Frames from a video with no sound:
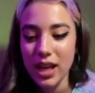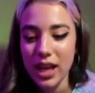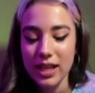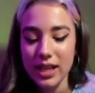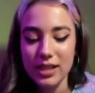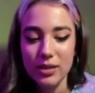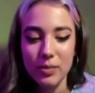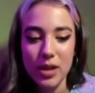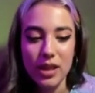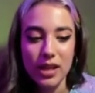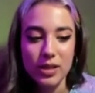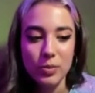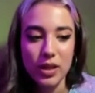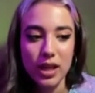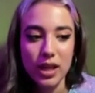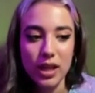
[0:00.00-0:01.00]
And to me,
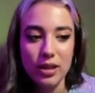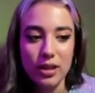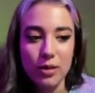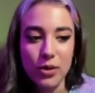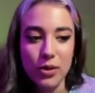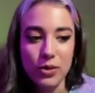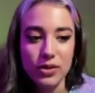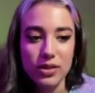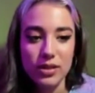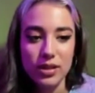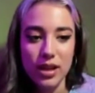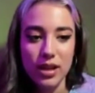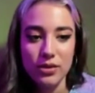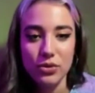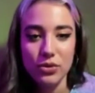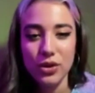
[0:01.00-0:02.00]
that's been like the most
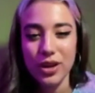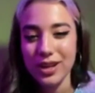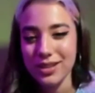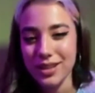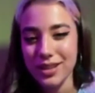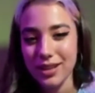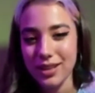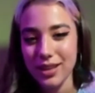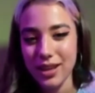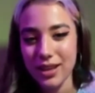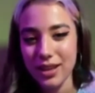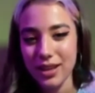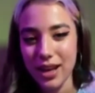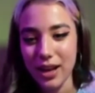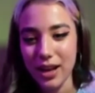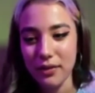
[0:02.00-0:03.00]
entrancing
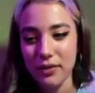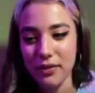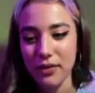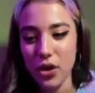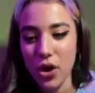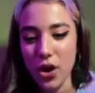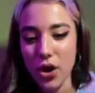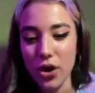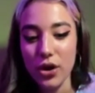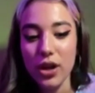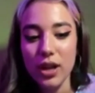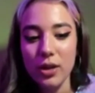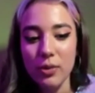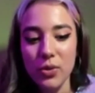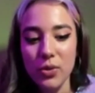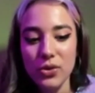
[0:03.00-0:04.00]
thing that I've heard
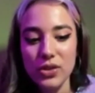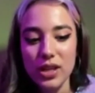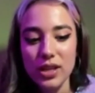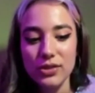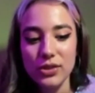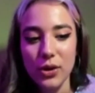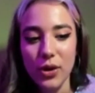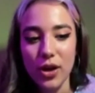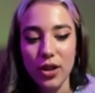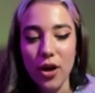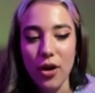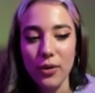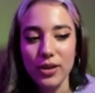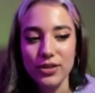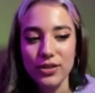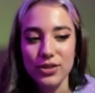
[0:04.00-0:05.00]
in music. So I'll
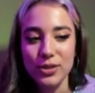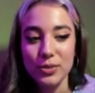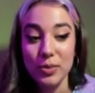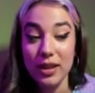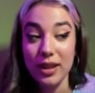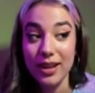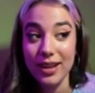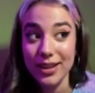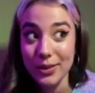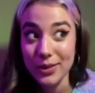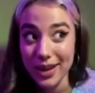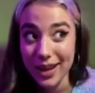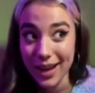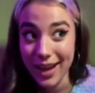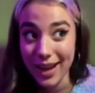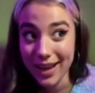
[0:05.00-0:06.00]
always just be like, you
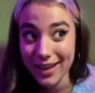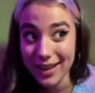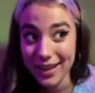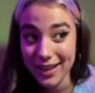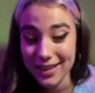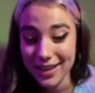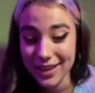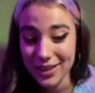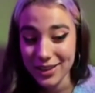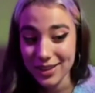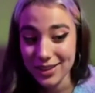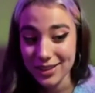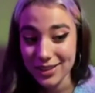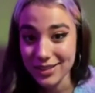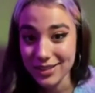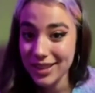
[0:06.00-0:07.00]
want to add like another
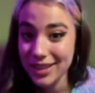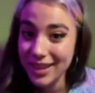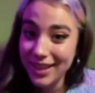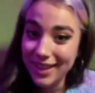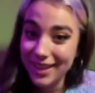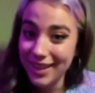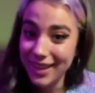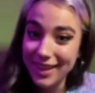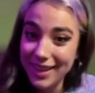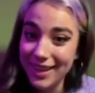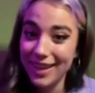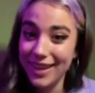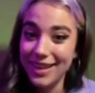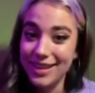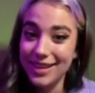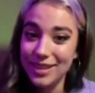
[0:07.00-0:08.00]
little thing
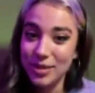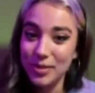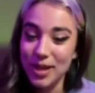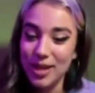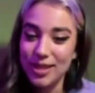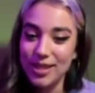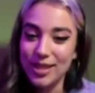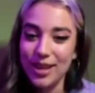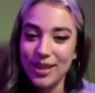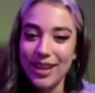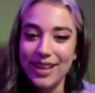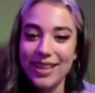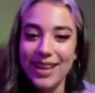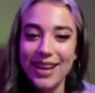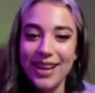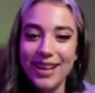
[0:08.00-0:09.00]
like this to make it sound
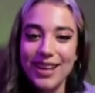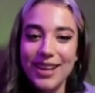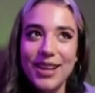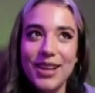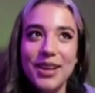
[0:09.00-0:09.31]
like that.